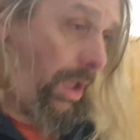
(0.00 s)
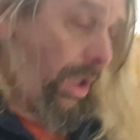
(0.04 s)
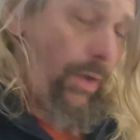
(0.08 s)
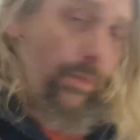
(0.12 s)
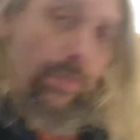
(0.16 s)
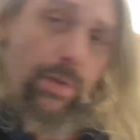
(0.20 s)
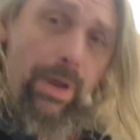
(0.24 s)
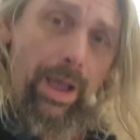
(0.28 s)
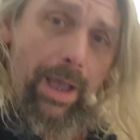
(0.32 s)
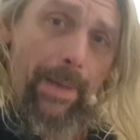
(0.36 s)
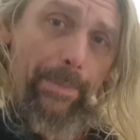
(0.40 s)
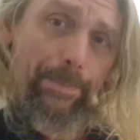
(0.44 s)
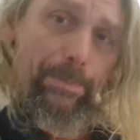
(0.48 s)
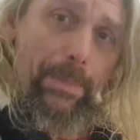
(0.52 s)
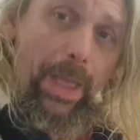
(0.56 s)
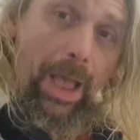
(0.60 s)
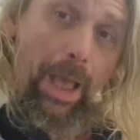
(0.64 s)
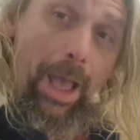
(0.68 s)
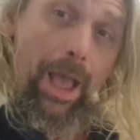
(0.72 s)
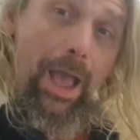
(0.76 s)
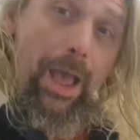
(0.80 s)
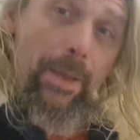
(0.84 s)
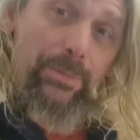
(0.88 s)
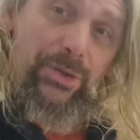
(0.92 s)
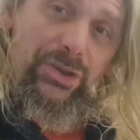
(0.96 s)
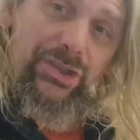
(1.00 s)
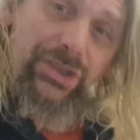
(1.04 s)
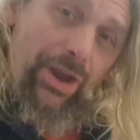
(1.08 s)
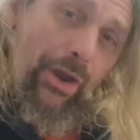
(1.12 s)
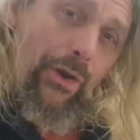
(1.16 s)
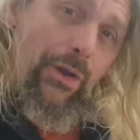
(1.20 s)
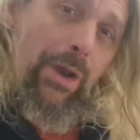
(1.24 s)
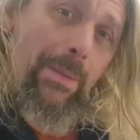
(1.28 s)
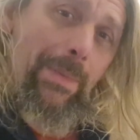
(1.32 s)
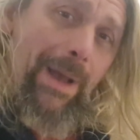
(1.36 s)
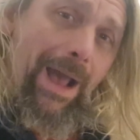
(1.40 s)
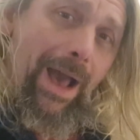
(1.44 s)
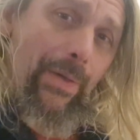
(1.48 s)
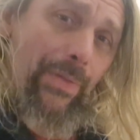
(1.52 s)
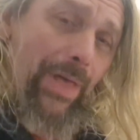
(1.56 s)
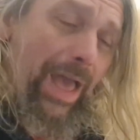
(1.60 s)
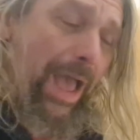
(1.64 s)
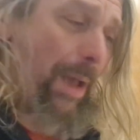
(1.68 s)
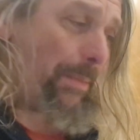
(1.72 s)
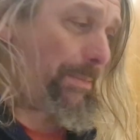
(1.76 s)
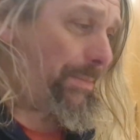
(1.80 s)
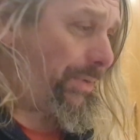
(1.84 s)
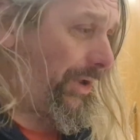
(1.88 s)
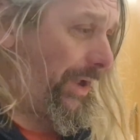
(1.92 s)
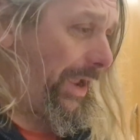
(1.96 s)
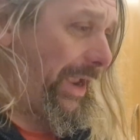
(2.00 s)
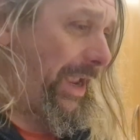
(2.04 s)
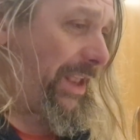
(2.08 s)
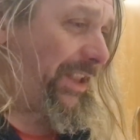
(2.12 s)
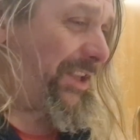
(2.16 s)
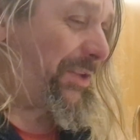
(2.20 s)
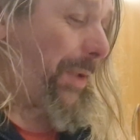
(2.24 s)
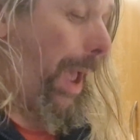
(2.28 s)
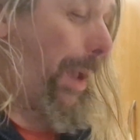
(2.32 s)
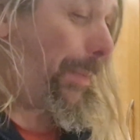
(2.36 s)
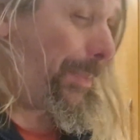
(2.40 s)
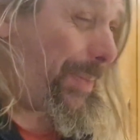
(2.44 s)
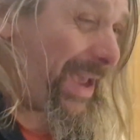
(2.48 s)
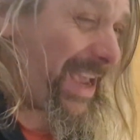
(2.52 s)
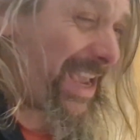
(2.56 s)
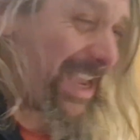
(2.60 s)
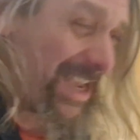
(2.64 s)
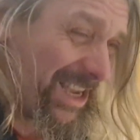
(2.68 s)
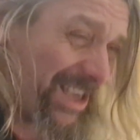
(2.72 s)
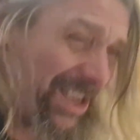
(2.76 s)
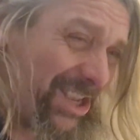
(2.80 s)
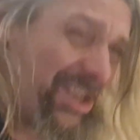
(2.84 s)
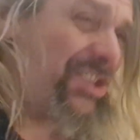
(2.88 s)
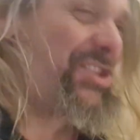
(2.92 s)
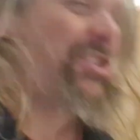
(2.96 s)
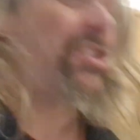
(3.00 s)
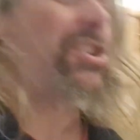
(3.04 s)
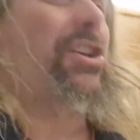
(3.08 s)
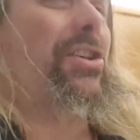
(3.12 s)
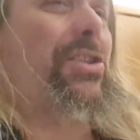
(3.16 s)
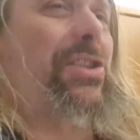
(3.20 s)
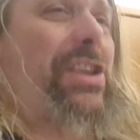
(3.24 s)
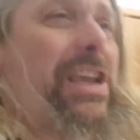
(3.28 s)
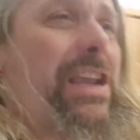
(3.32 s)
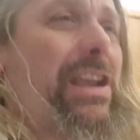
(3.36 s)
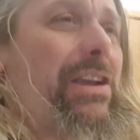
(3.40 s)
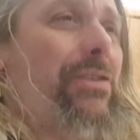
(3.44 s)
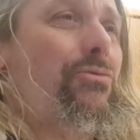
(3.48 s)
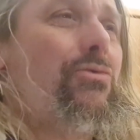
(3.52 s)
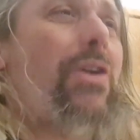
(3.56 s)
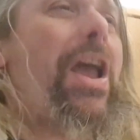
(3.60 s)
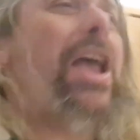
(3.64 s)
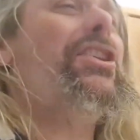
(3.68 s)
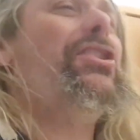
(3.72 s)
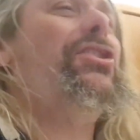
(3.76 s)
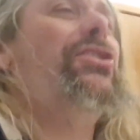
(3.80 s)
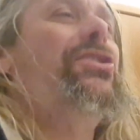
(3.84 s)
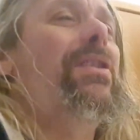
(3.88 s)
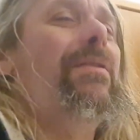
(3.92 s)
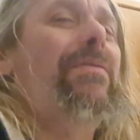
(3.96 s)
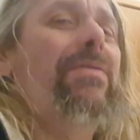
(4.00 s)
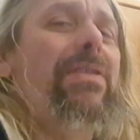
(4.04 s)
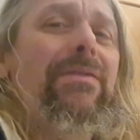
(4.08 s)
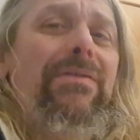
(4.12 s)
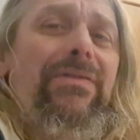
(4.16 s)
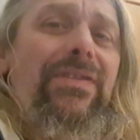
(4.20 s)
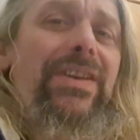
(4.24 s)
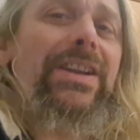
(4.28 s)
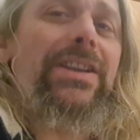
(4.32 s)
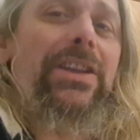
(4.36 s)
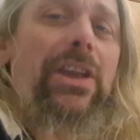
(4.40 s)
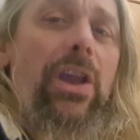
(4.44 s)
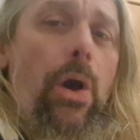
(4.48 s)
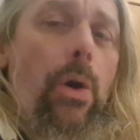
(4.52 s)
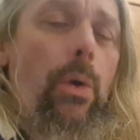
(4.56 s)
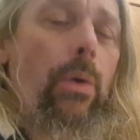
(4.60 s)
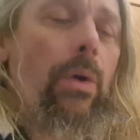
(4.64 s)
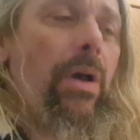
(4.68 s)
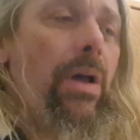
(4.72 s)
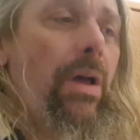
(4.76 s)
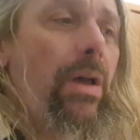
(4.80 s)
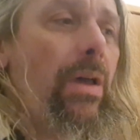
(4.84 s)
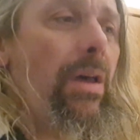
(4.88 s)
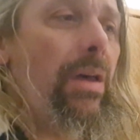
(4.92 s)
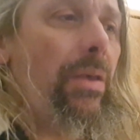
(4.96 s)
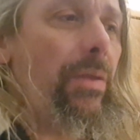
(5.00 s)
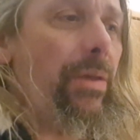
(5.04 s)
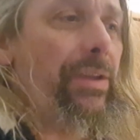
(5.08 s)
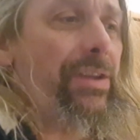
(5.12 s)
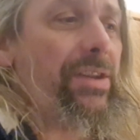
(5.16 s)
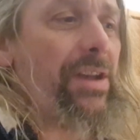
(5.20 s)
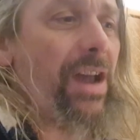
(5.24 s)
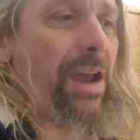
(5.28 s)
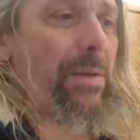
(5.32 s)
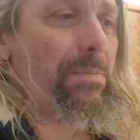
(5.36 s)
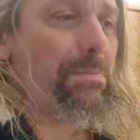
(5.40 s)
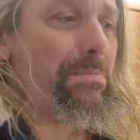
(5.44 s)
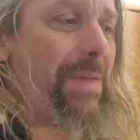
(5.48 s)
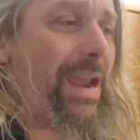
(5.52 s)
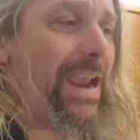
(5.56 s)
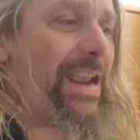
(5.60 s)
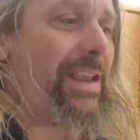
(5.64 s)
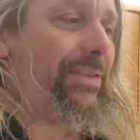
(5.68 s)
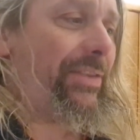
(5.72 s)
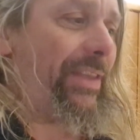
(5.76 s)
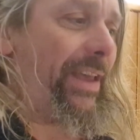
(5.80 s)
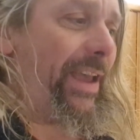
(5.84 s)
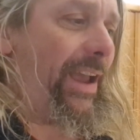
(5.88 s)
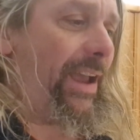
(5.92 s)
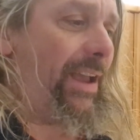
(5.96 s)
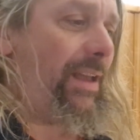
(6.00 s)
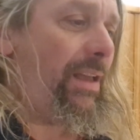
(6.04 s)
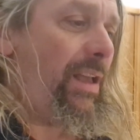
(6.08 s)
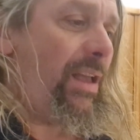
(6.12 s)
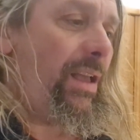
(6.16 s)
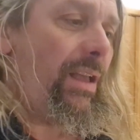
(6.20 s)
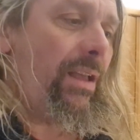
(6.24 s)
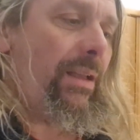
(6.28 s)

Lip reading: right, sorry about that, but it appears that the rest of the video that I've made there